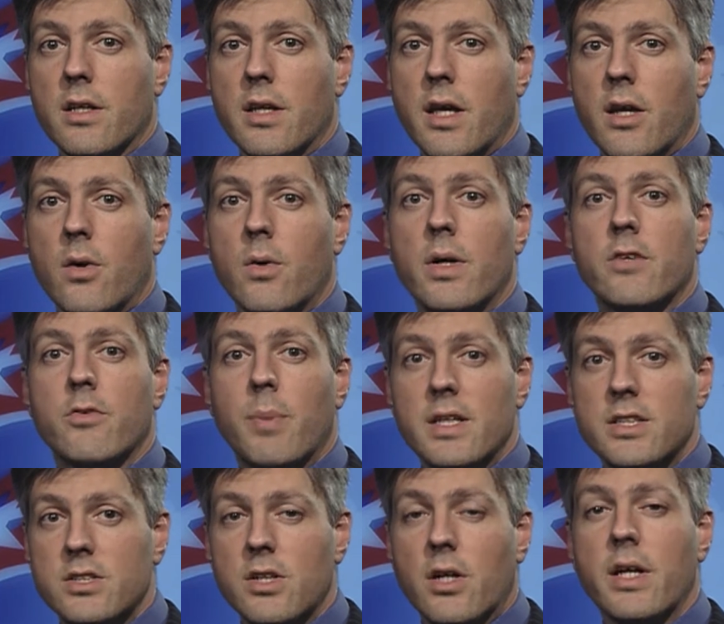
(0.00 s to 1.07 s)
NATO is by
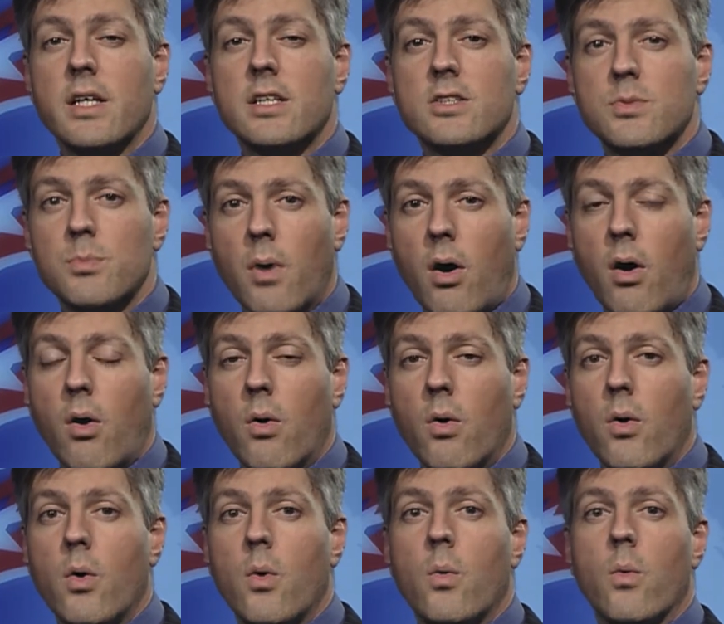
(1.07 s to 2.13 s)
starting small
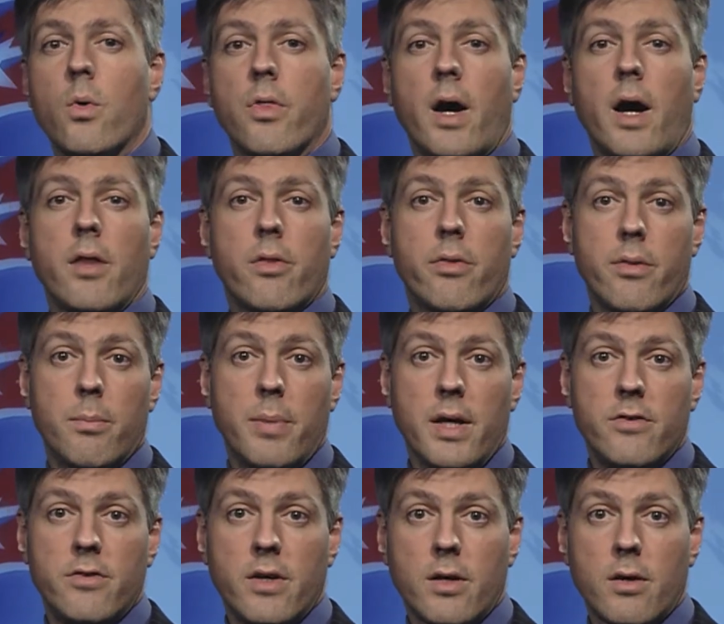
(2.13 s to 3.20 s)
with either the
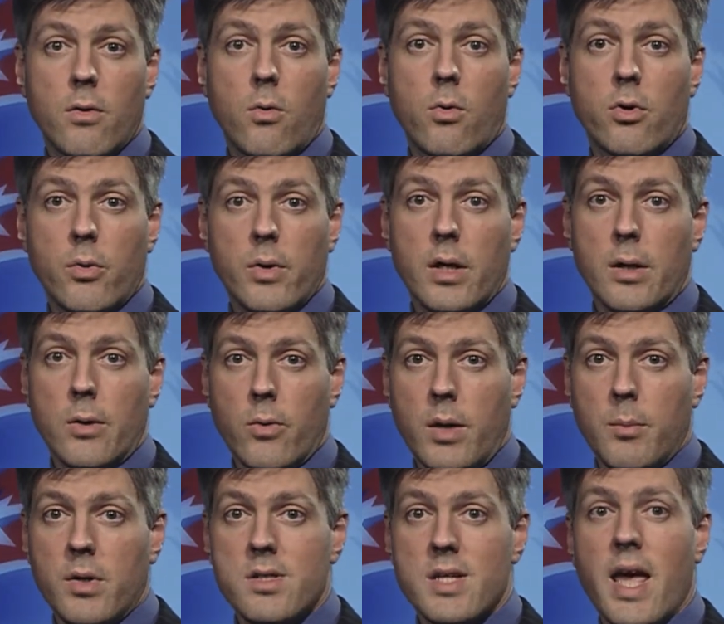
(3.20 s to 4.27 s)
basic ordering
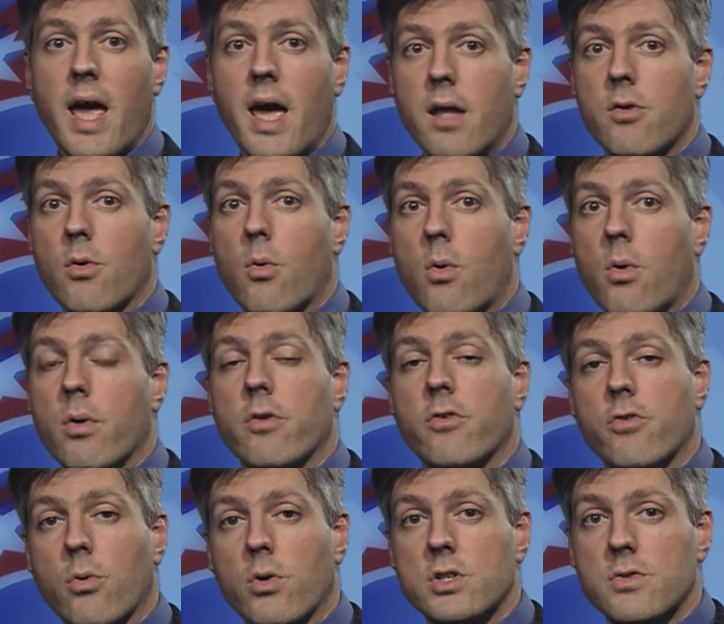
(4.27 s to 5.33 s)
agreement and or the
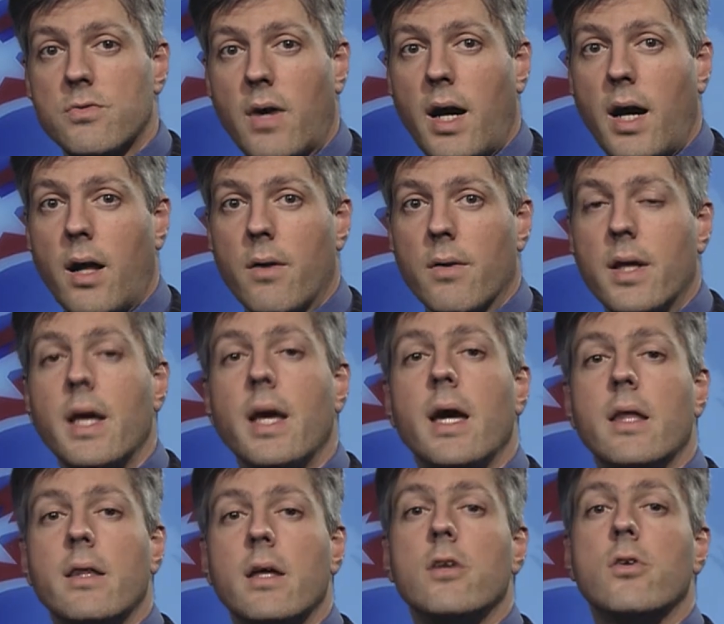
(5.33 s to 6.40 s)
source file,
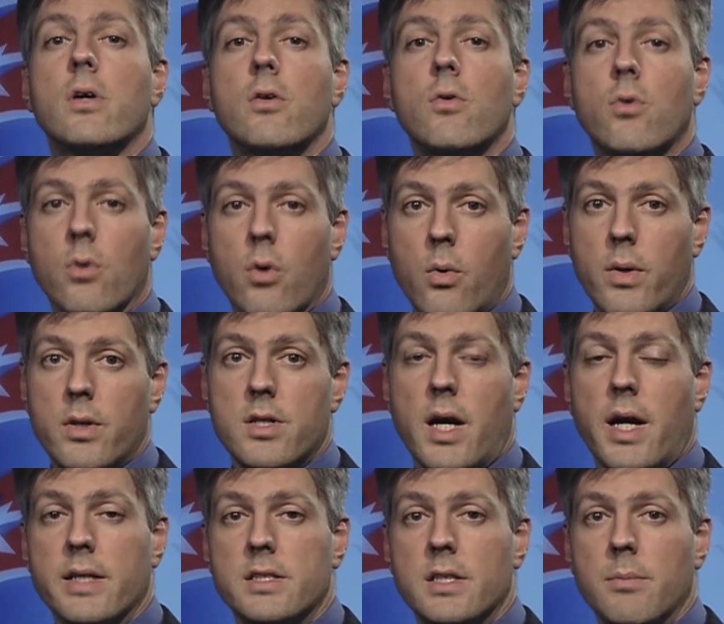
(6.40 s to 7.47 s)
and then you can grow into
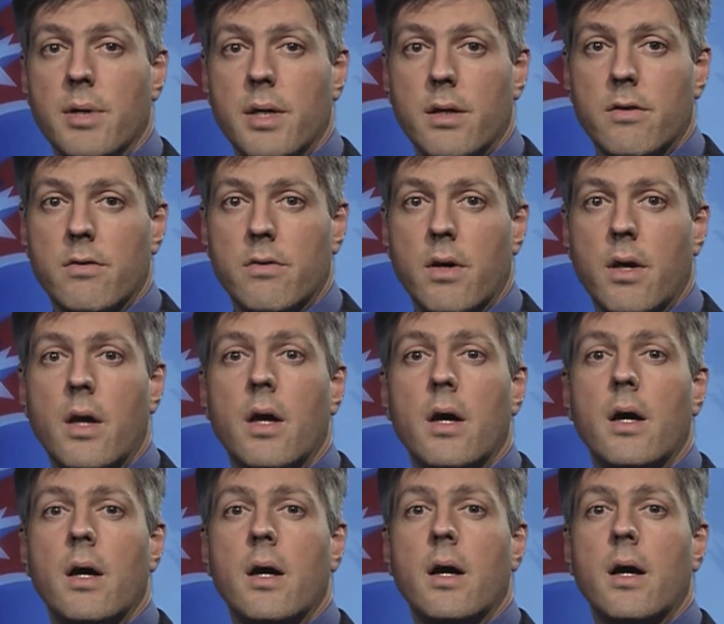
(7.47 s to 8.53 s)
ICBs.
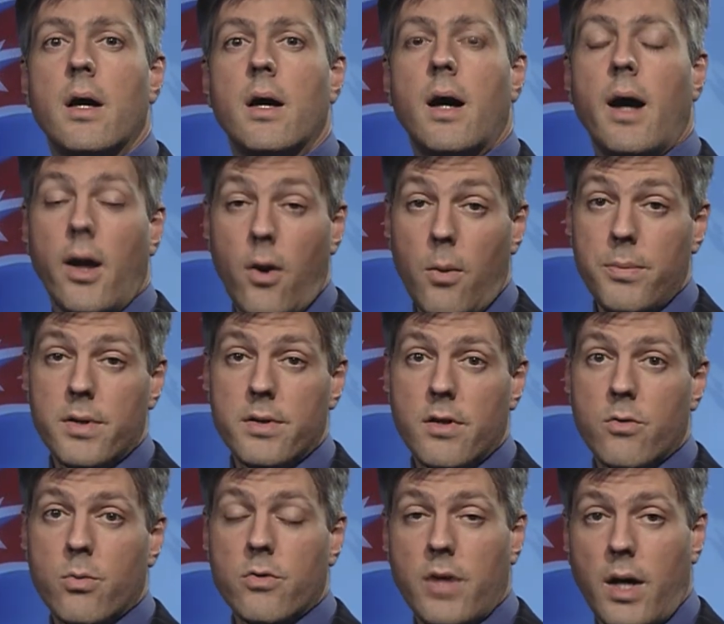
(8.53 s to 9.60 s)
I hope that
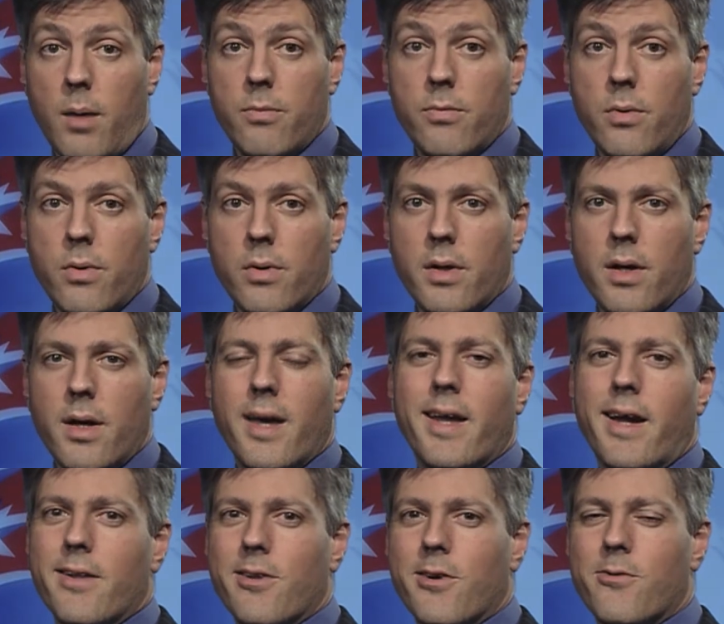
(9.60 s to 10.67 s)
this was helpful,
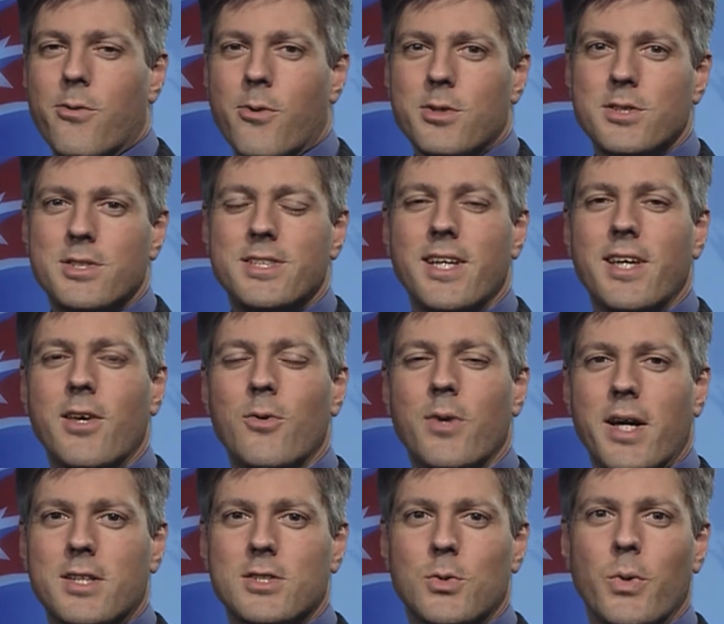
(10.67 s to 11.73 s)
and I look forward to seeing you
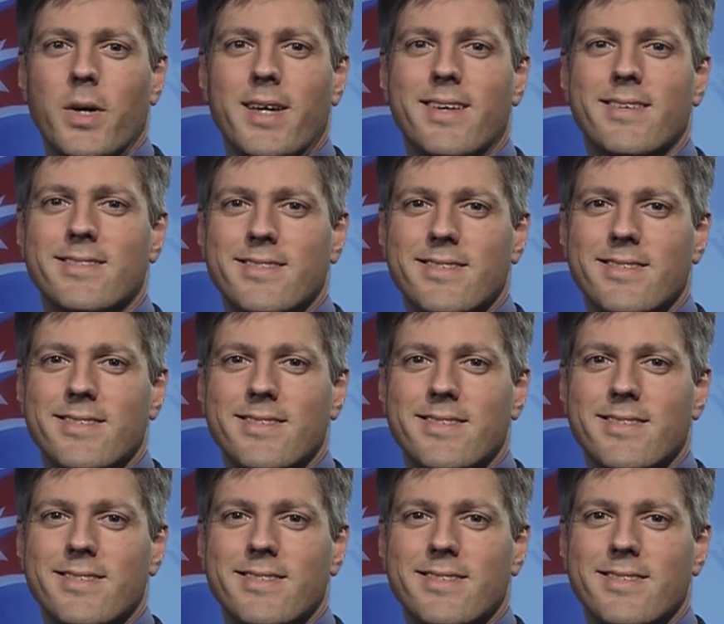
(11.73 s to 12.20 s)
next week.